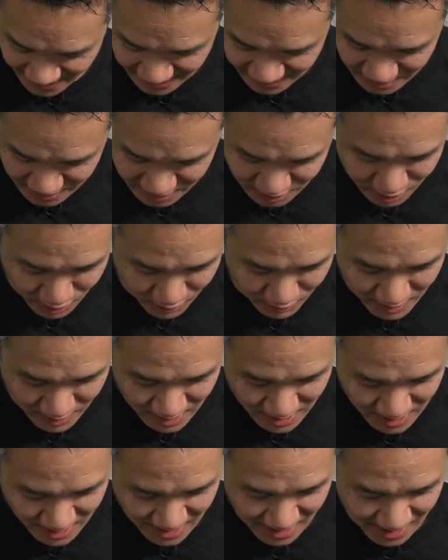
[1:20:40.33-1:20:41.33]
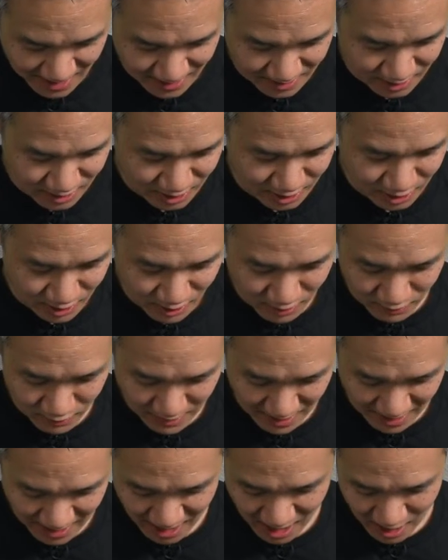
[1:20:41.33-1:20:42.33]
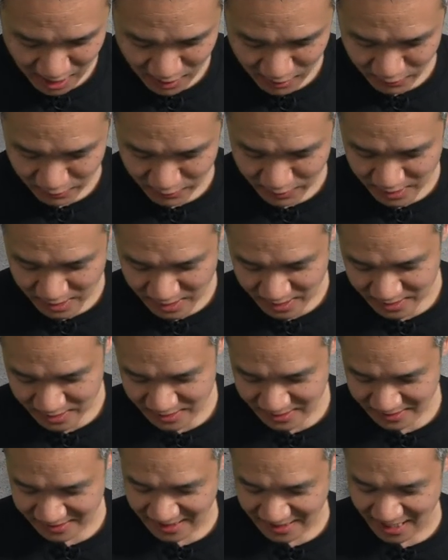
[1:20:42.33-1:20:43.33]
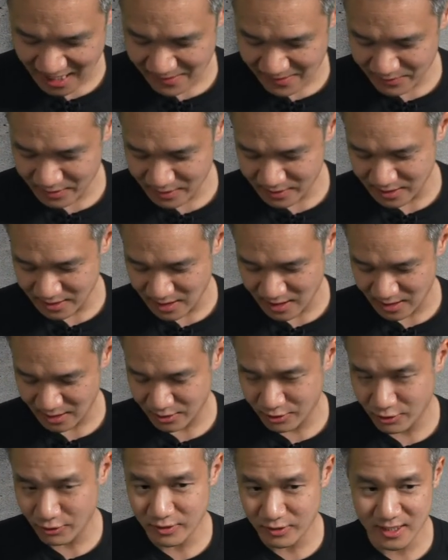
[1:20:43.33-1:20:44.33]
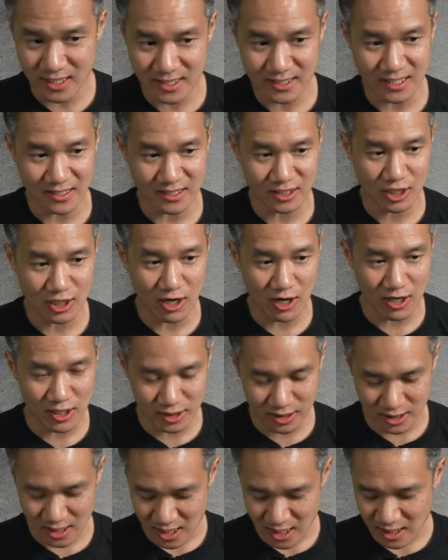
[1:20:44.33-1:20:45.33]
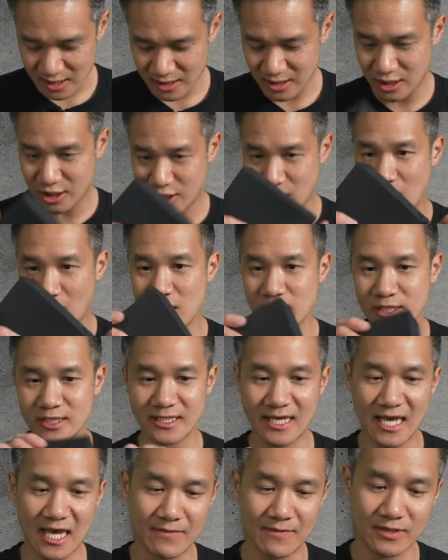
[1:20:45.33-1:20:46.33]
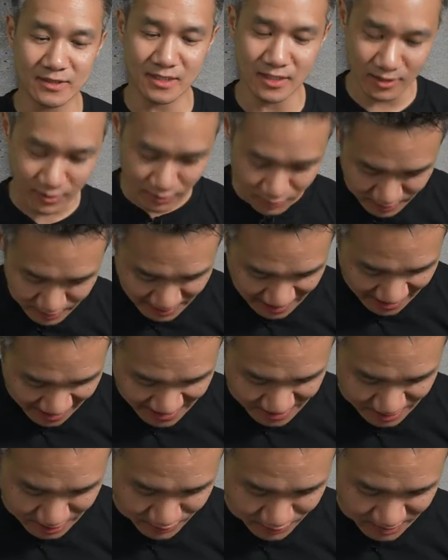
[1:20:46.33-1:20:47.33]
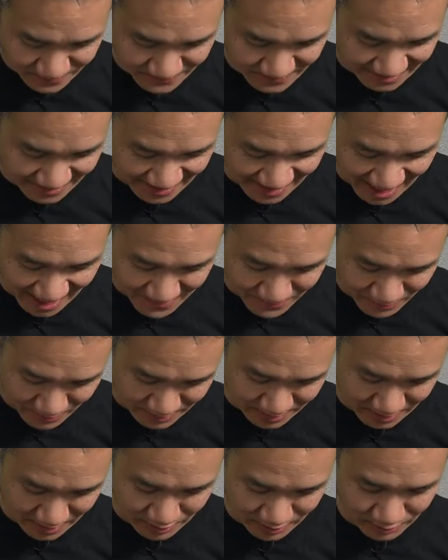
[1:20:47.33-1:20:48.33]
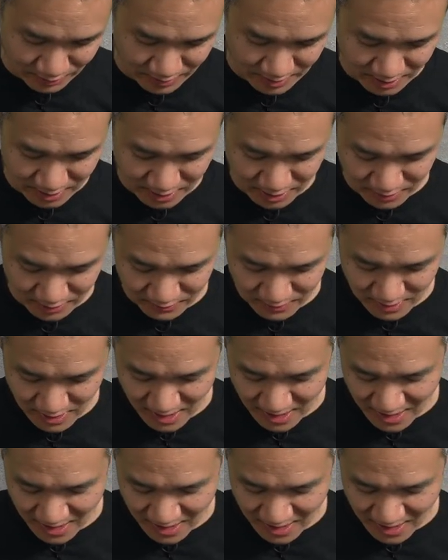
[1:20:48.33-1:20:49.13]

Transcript: I can show I can show how the cables are included, the charge the charging cables included and the USB cable is included too.